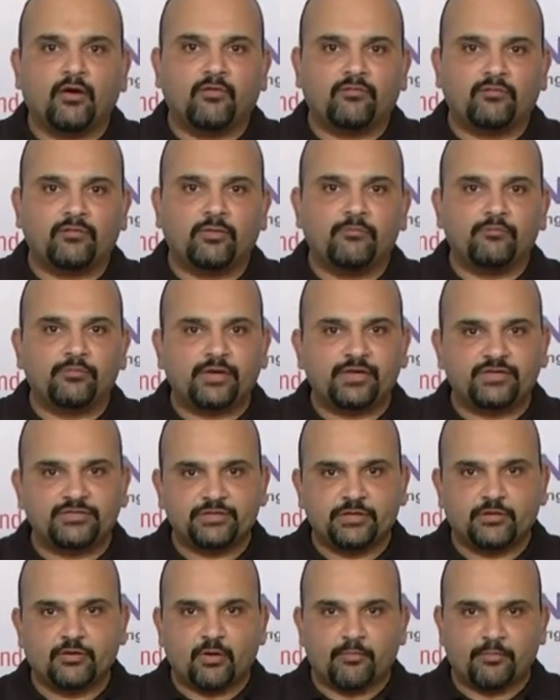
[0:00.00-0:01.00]
of
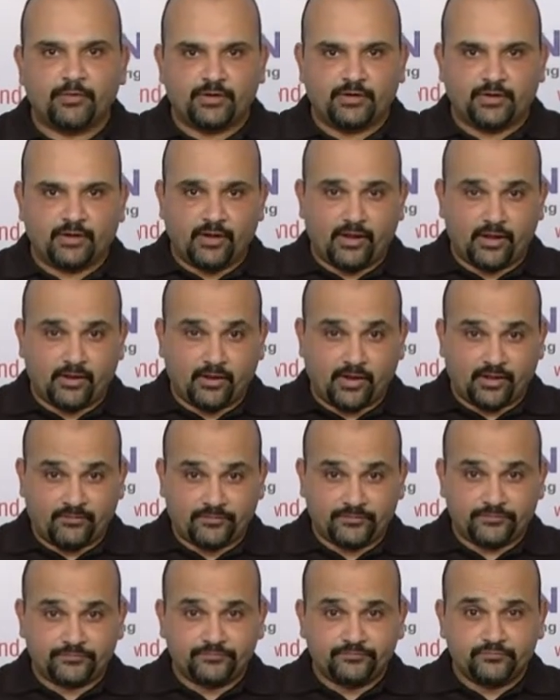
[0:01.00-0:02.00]
compressed air operated air
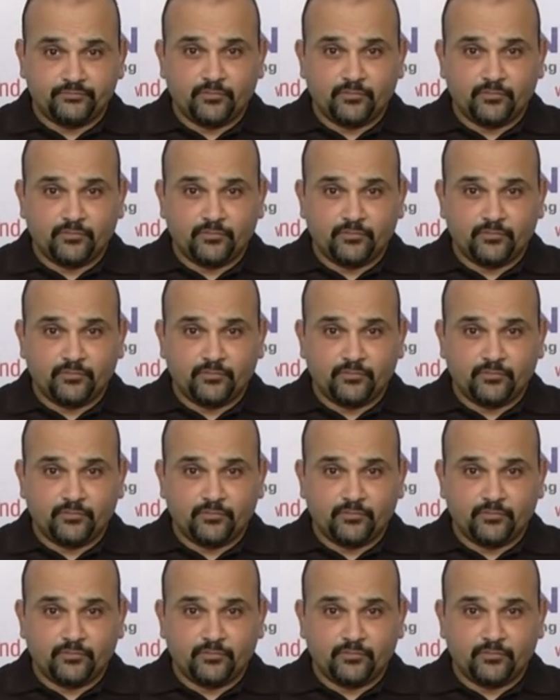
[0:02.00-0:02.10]
knives.